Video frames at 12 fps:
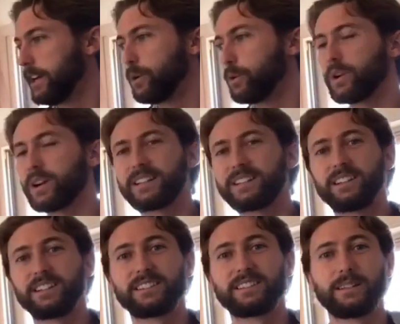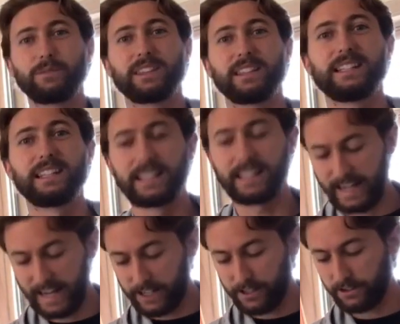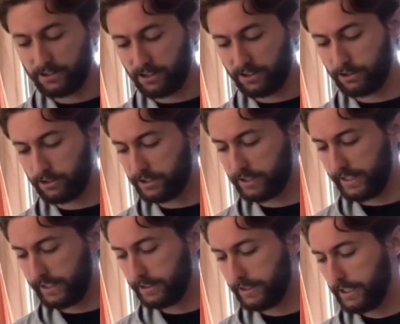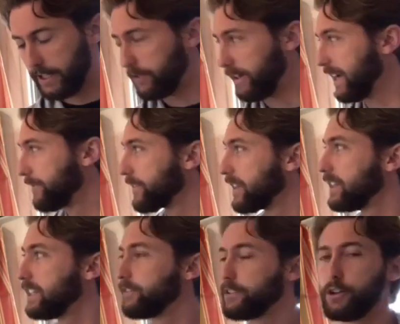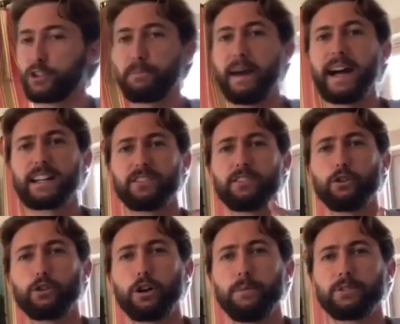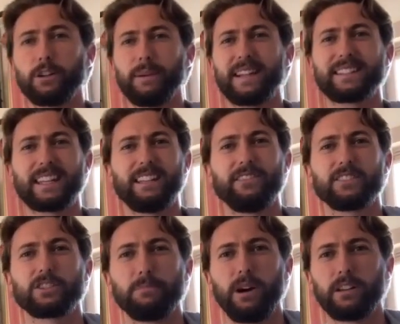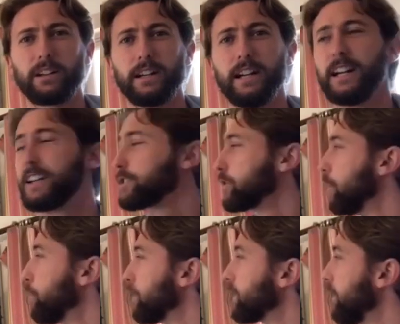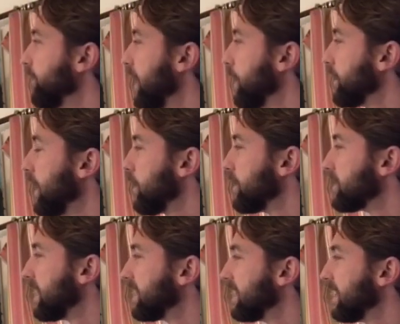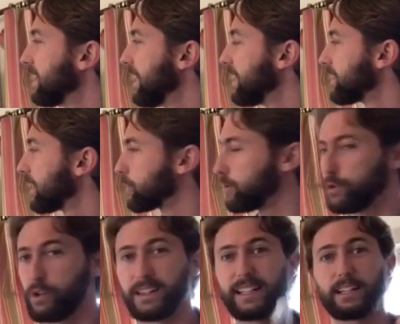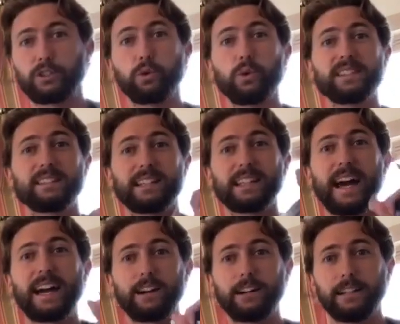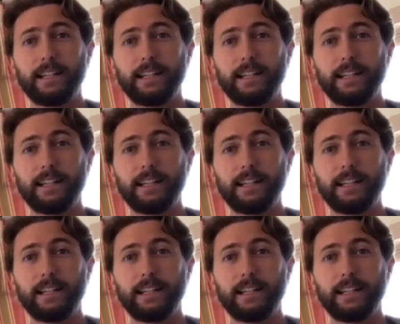We're gonna start to see what the DNA actually starts to look like, right? And even though it's packaged into a chromosome, it has to get even smaller. So what they found out is that DNA is actually like a twisted ladder.